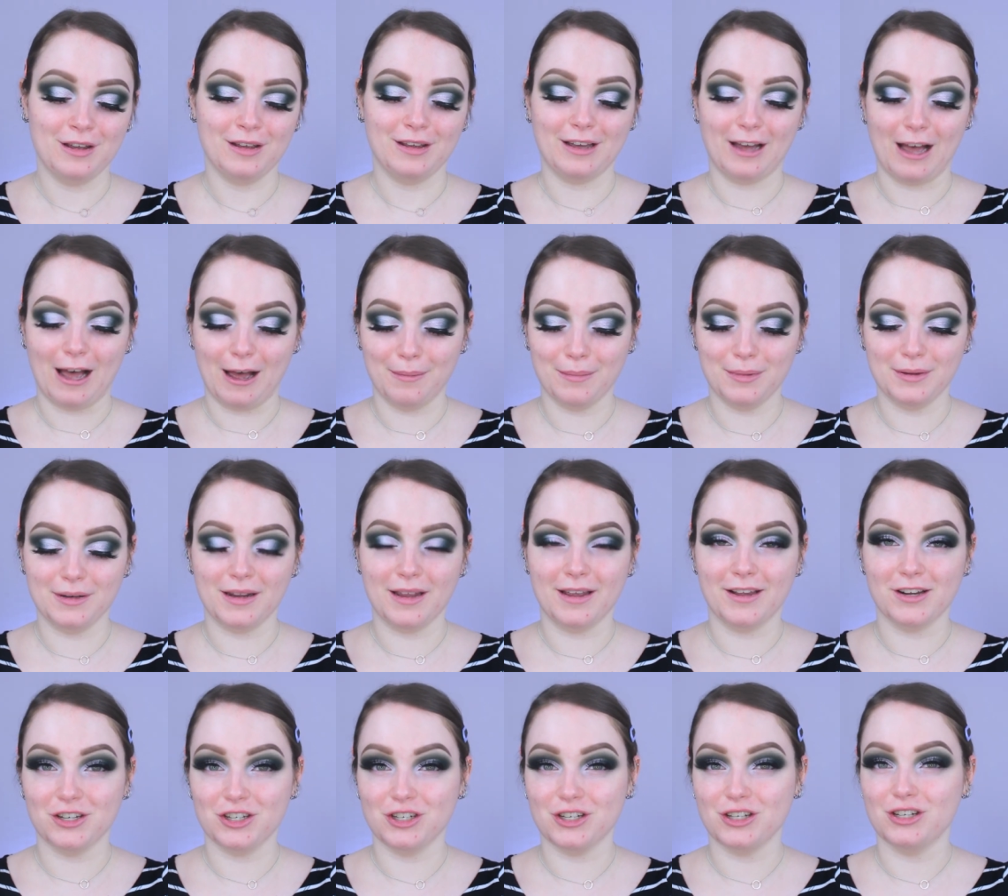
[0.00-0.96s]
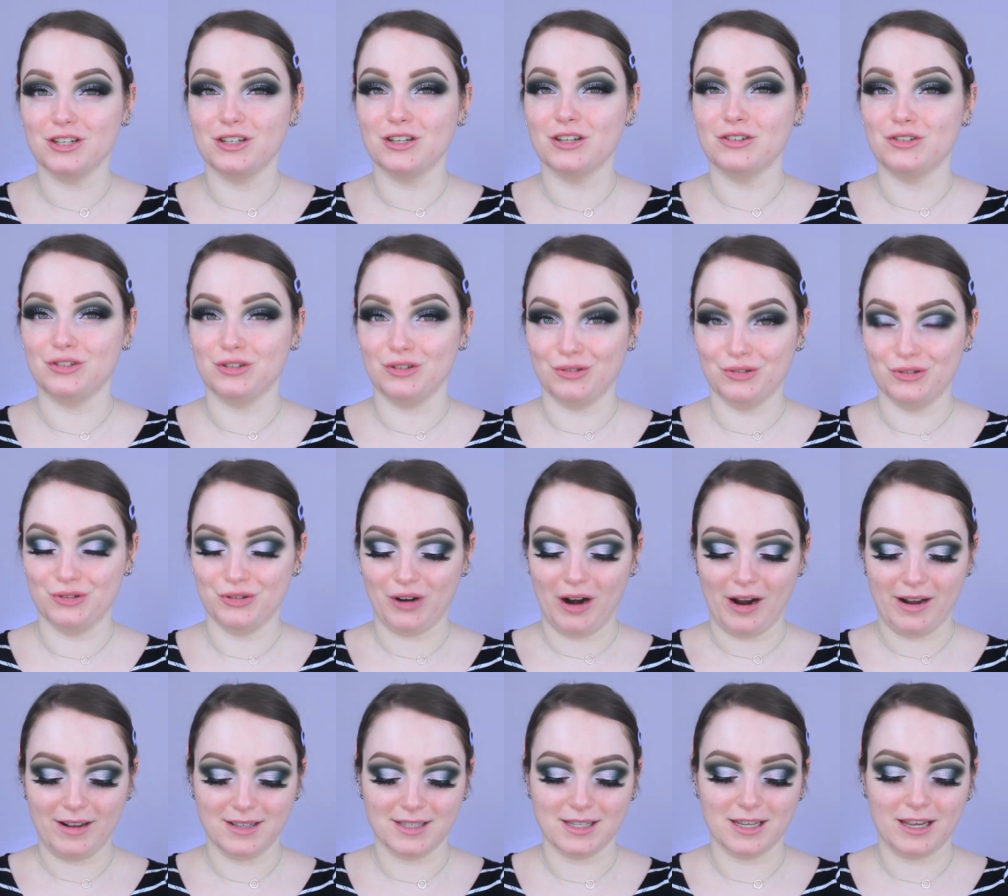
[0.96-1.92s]
combination to
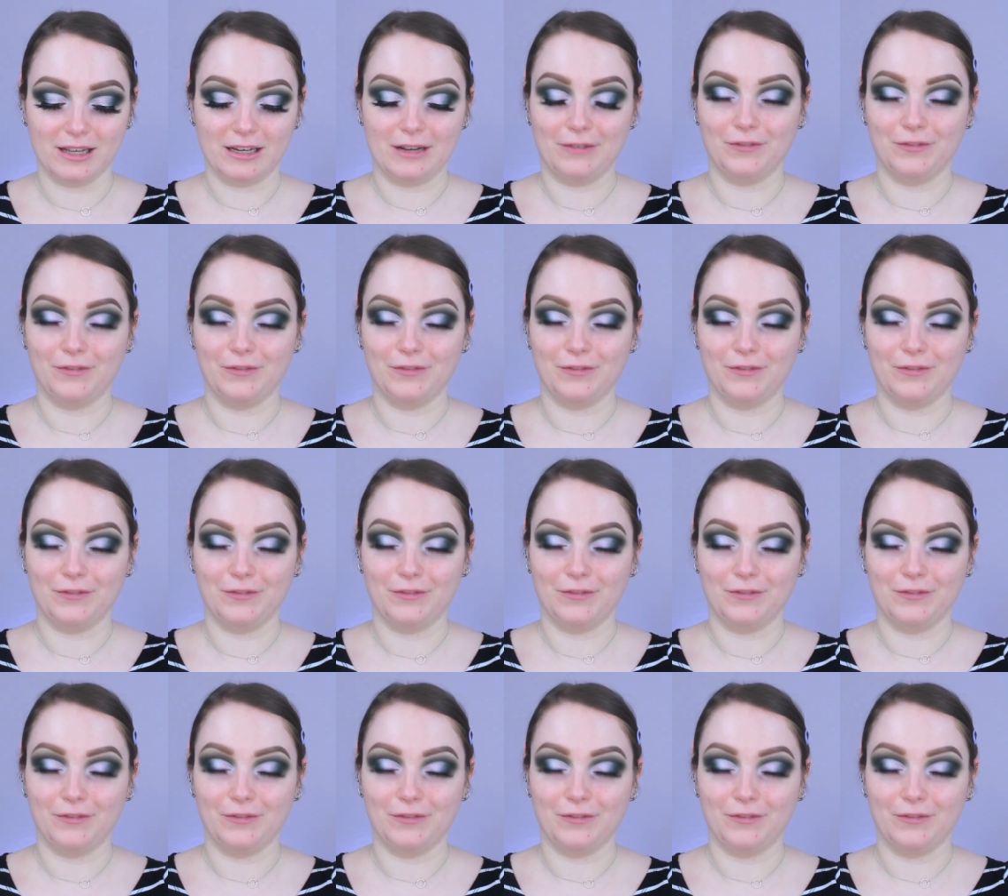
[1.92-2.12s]
dry skin.